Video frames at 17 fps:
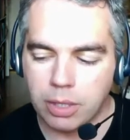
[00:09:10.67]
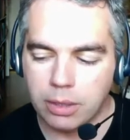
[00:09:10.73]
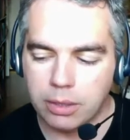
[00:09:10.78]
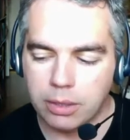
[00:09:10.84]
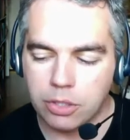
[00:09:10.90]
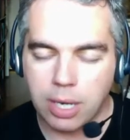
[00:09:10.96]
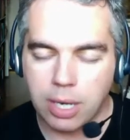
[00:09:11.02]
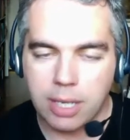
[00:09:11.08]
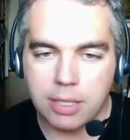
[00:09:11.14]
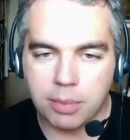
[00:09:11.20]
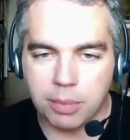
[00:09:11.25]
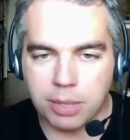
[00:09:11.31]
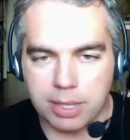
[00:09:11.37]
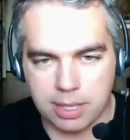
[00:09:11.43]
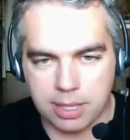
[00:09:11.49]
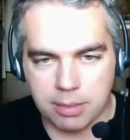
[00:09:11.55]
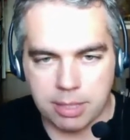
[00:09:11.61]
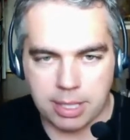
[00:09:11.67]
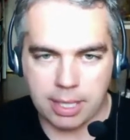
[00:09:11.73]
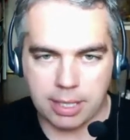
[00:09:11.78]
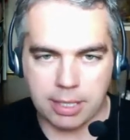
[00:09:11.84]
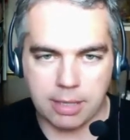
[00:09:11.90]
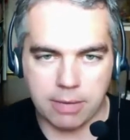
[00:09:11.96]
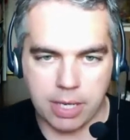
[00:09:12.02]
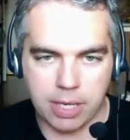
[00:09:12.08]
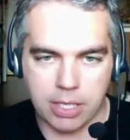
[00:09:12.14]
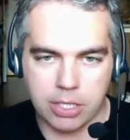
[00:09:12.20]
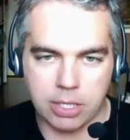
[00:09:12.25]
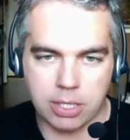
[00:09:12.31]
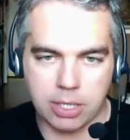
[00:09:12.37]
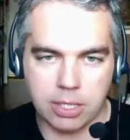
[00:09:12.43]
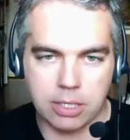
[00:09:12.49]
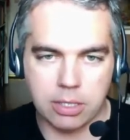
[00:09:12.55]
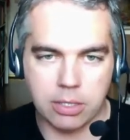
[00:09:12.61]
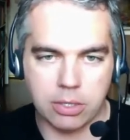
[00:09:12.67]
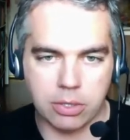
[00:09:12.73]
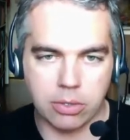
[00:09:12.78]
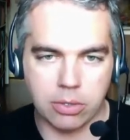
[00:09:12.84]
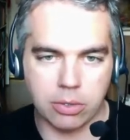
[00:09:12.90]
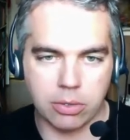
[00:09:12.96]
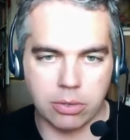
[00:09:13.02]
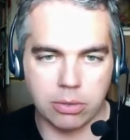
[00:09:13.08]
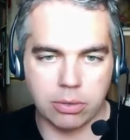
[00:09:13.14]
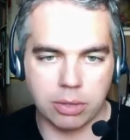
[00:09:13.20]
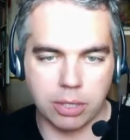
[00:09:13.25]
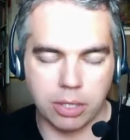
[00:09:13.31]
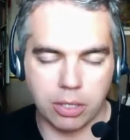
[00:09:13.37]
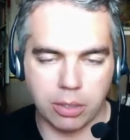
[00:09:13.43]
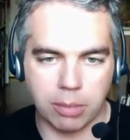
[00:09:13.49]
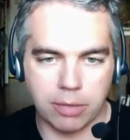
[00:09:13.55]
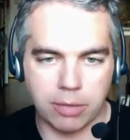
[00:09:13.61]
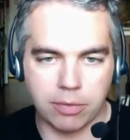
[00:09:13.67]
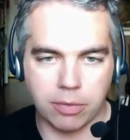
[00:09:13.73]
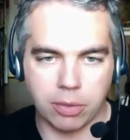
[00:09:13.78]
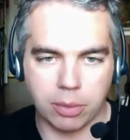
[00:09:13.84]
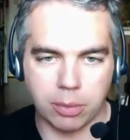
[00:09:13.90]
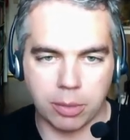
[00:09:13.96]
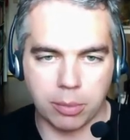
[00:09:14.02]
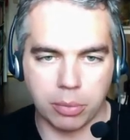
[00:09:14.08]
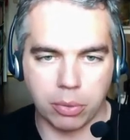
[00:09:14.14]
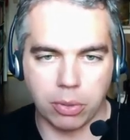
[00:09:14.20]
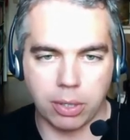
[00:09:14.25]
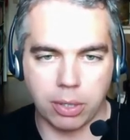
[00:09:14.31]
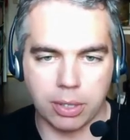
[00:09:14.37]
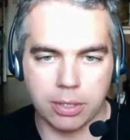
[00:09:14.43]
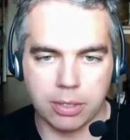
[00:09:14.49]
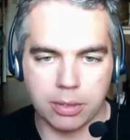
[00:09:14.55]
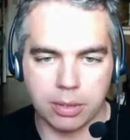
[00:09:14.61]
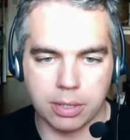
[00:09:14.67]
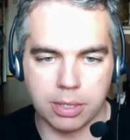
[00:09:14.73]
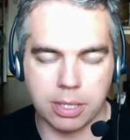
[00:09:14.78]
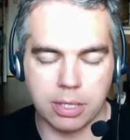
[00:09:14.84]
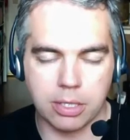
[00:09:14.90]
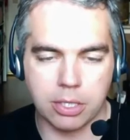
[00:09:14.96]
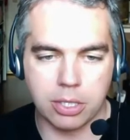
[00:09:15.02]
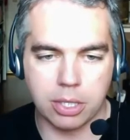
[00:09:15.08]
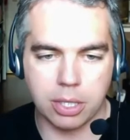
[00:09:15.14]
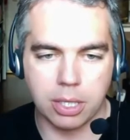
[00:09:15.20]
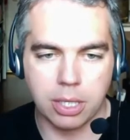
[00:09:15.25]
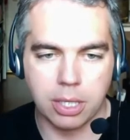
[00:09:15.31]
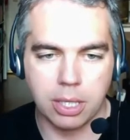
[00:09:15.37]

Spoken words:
tried to bring some of that innovation into my former employer, into Accenture,